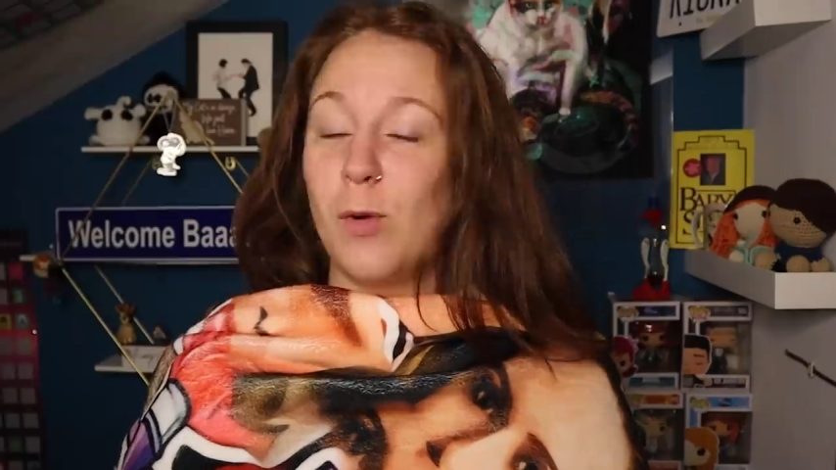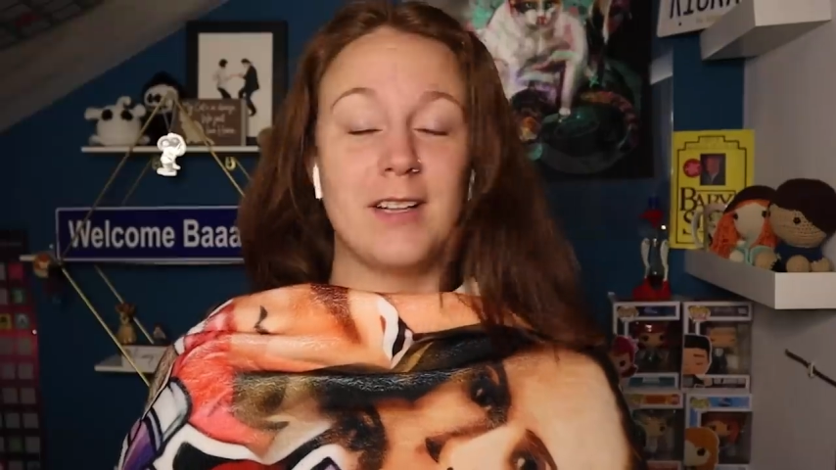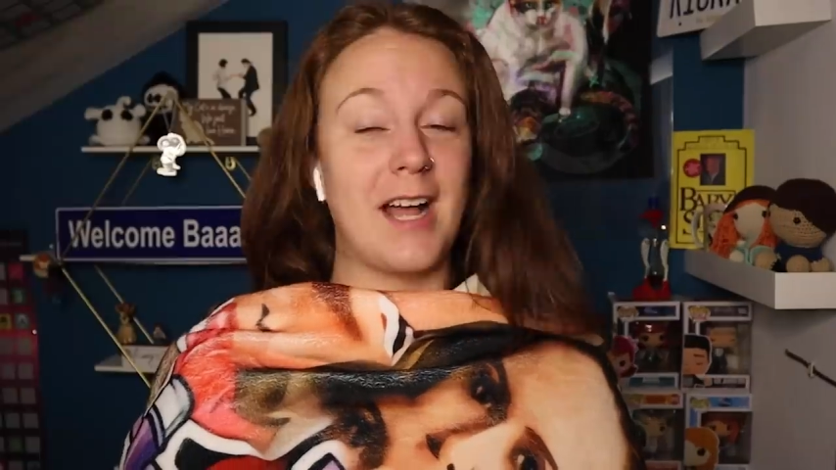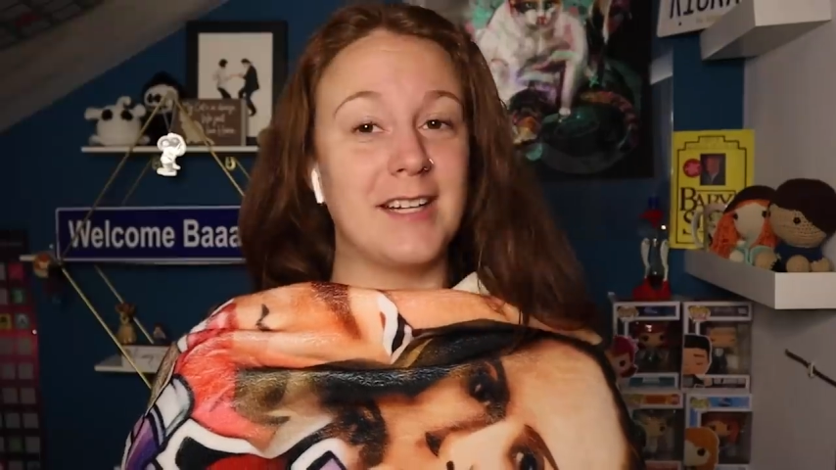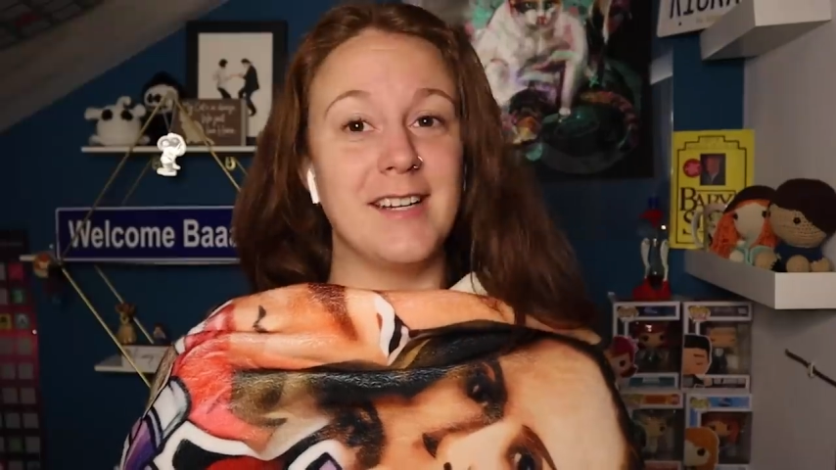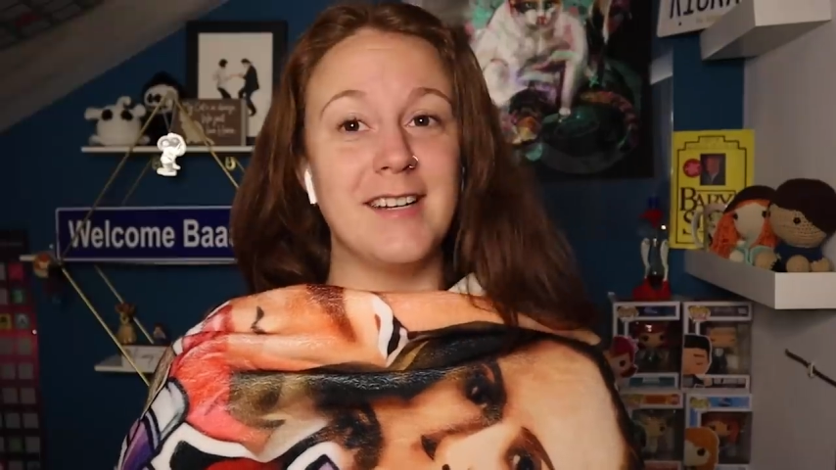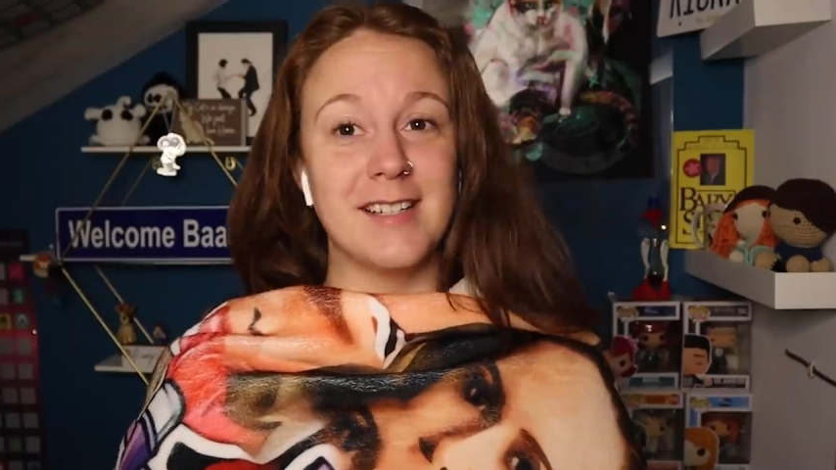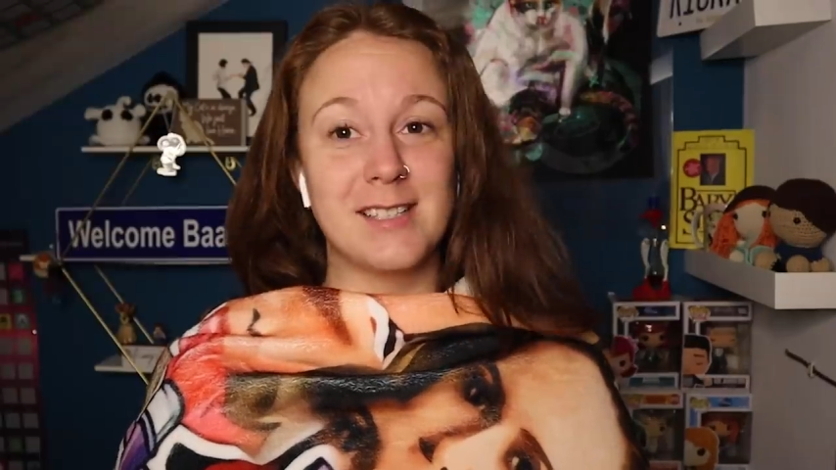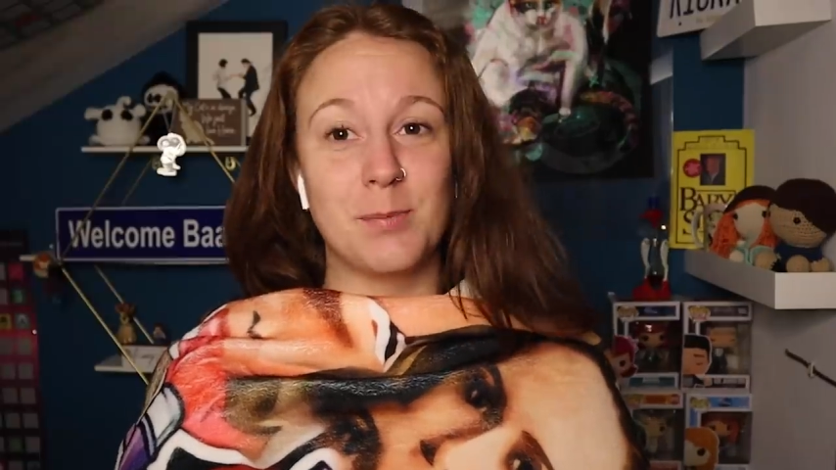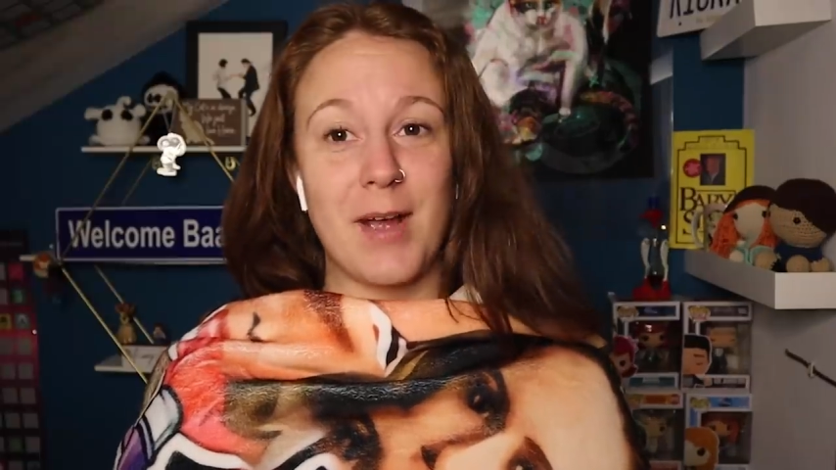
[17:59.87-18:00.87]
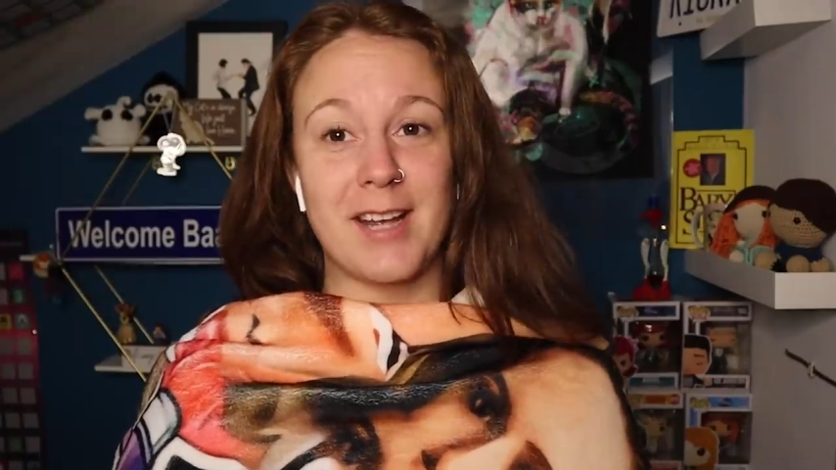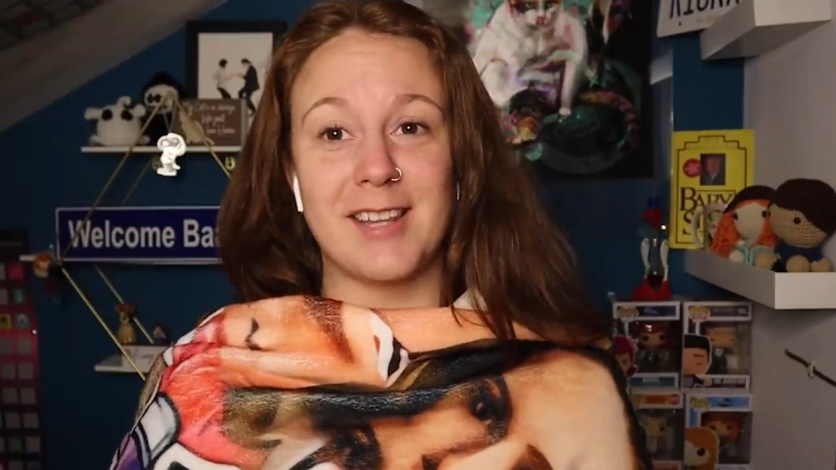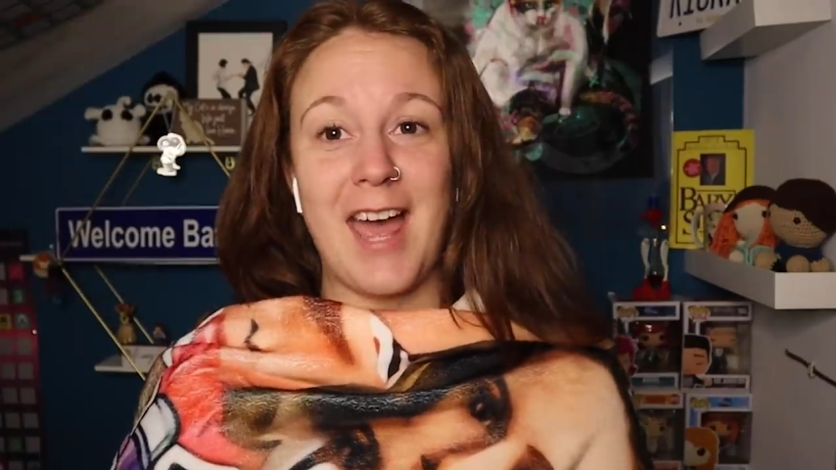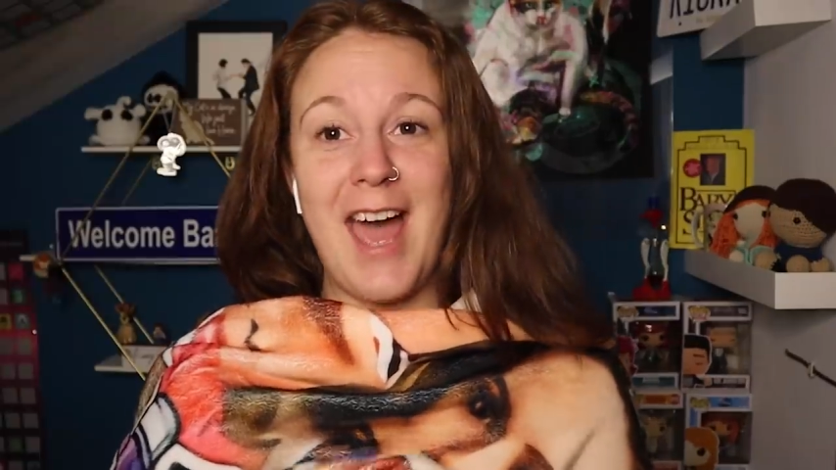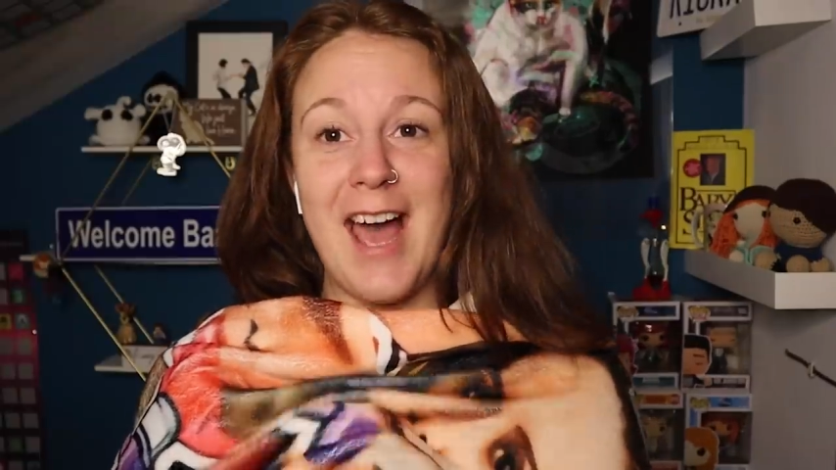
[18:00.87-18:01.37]
Well, I didn't
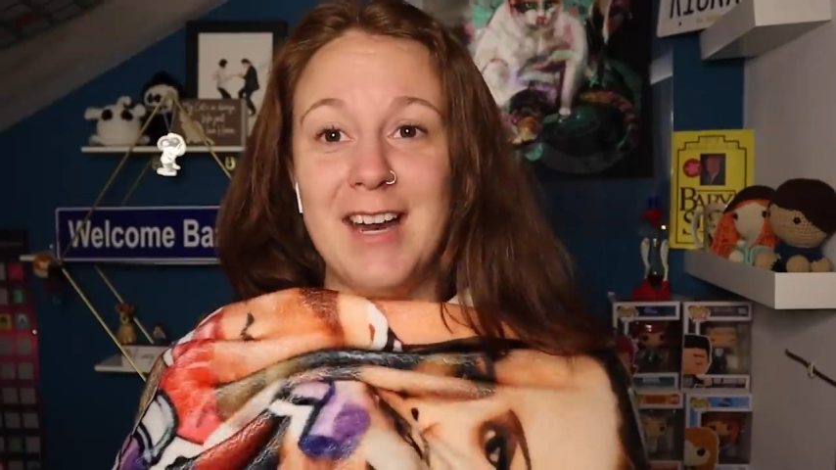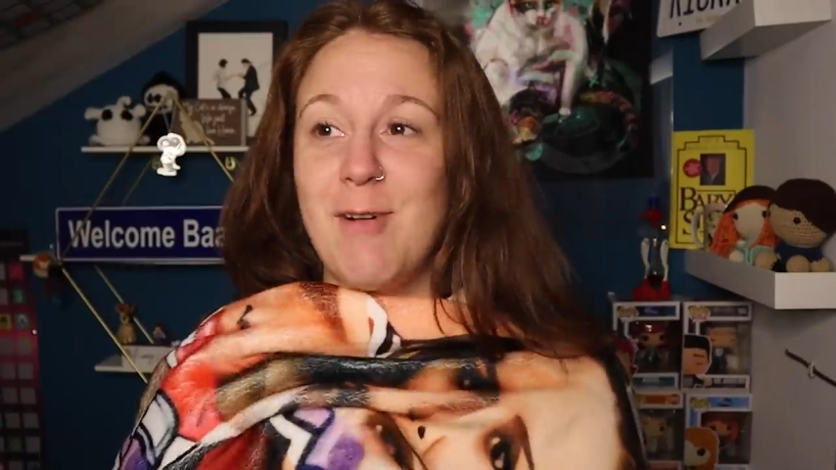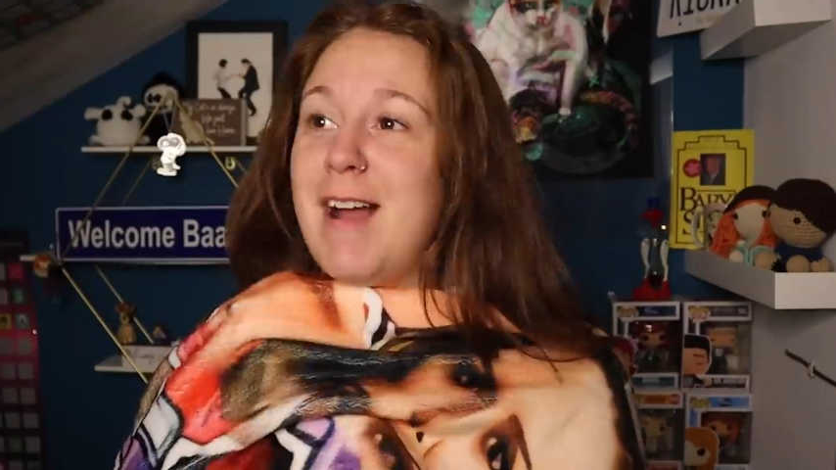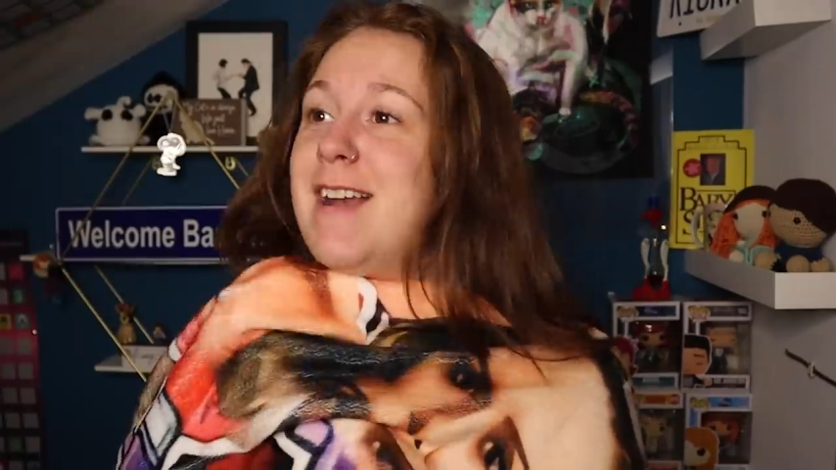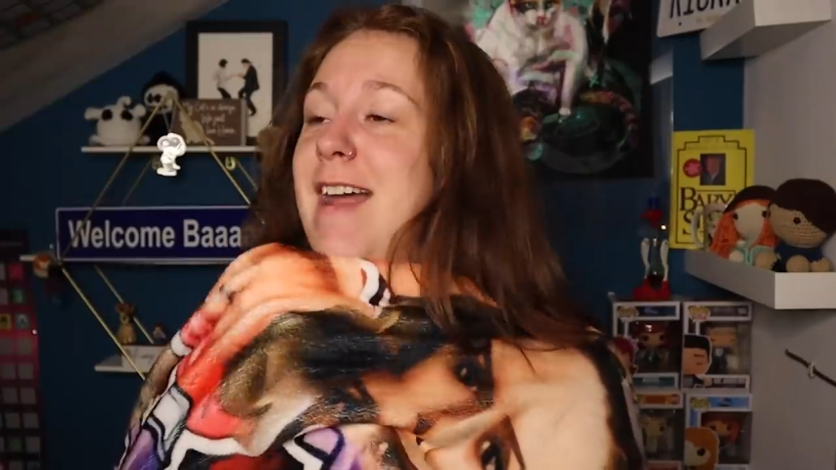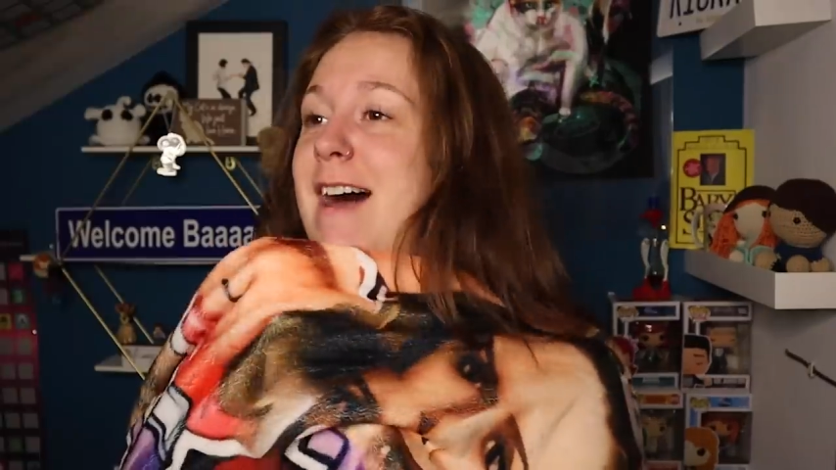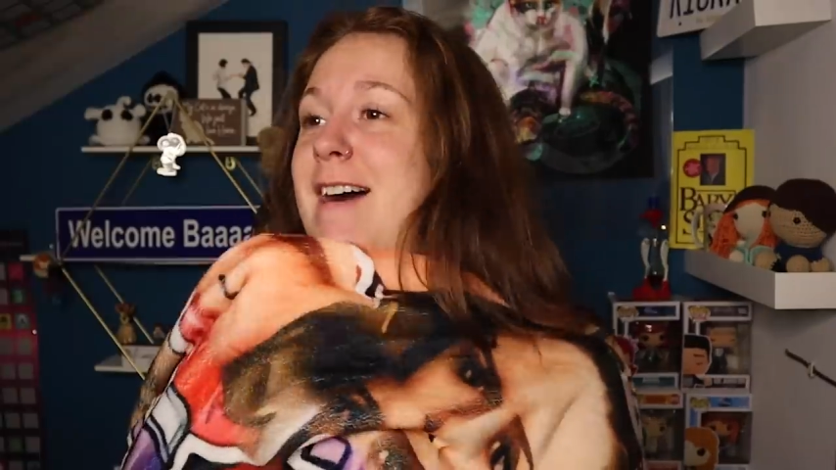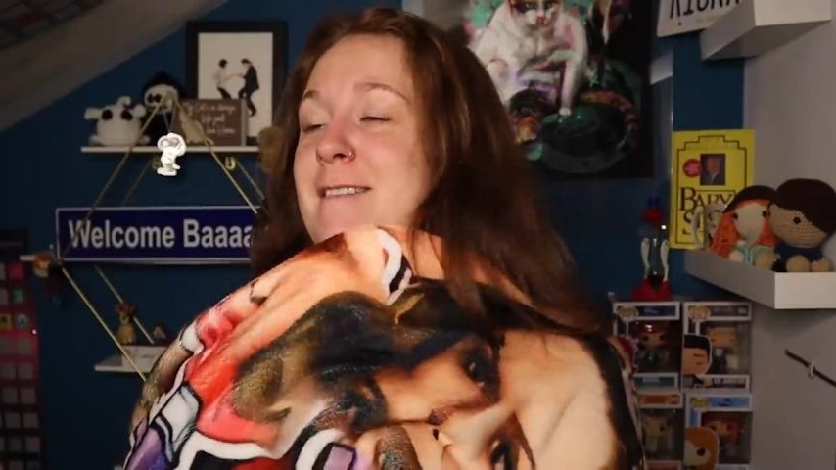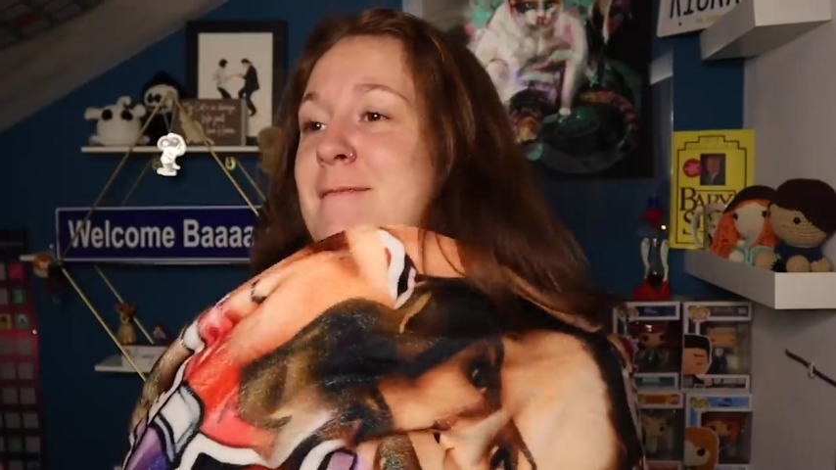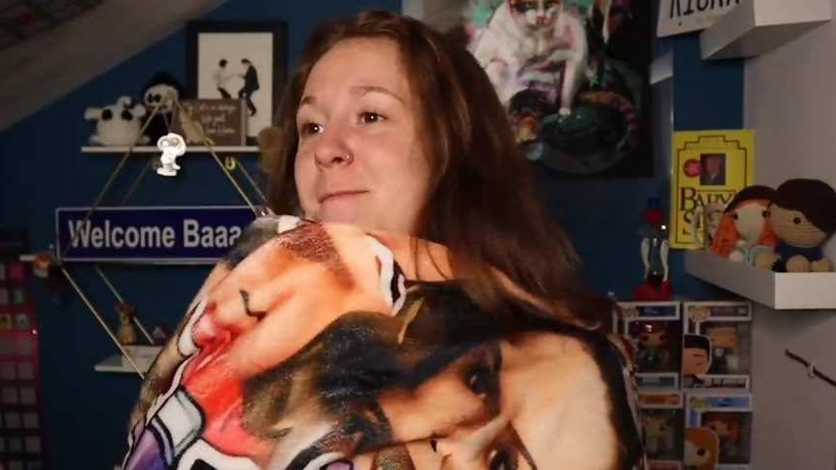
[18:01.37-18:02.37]
expect that right now.